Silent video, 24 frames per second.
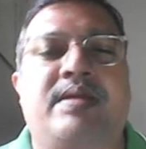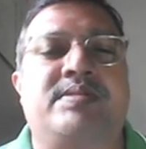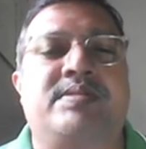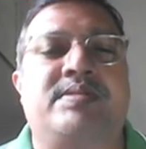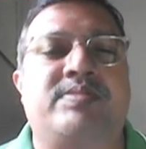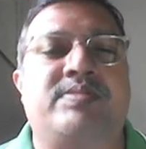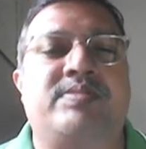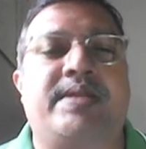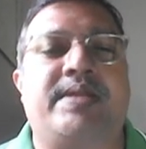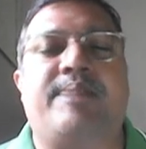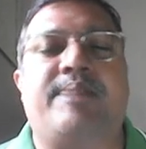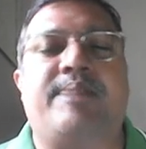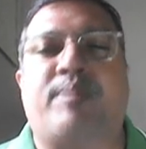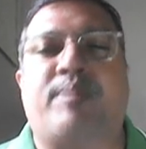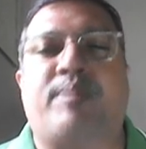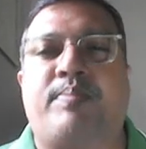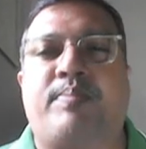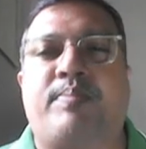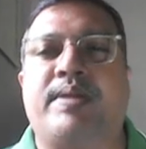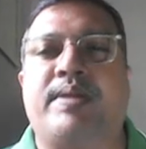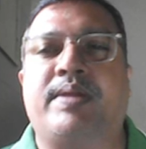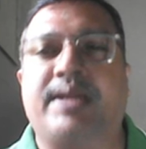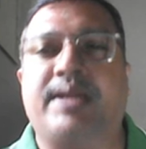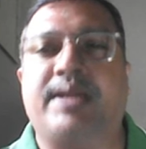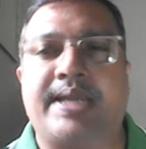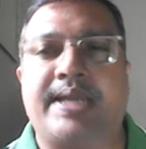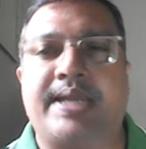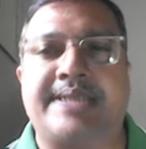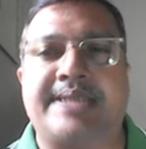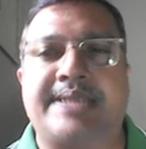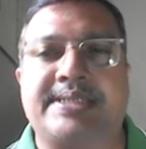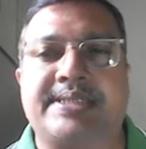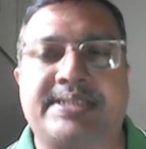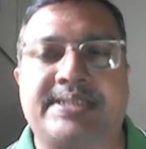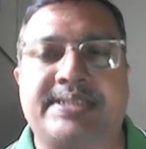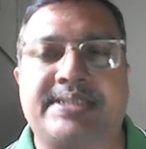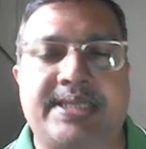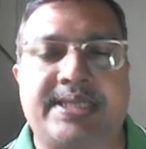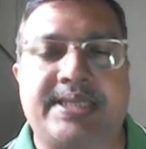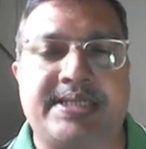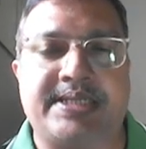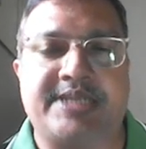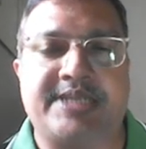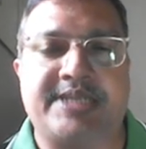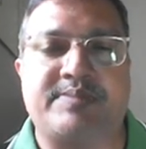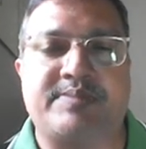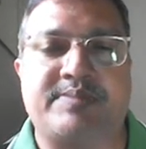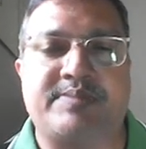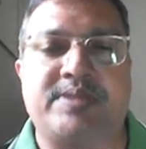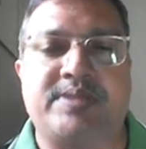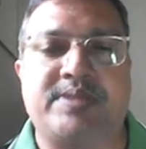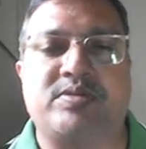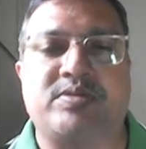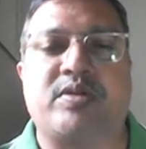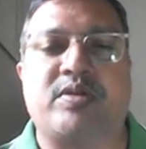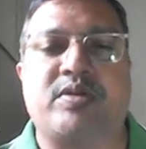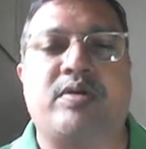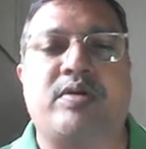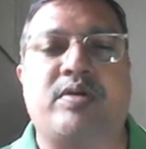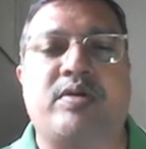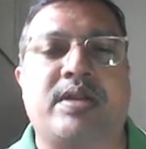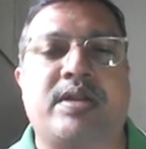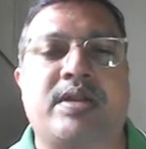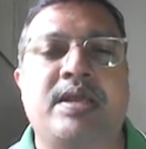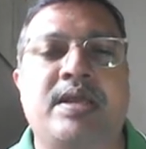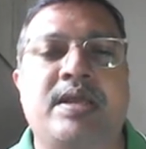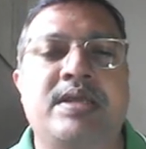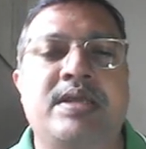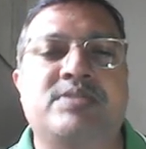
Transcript: so that proper gas exchange takes place or not.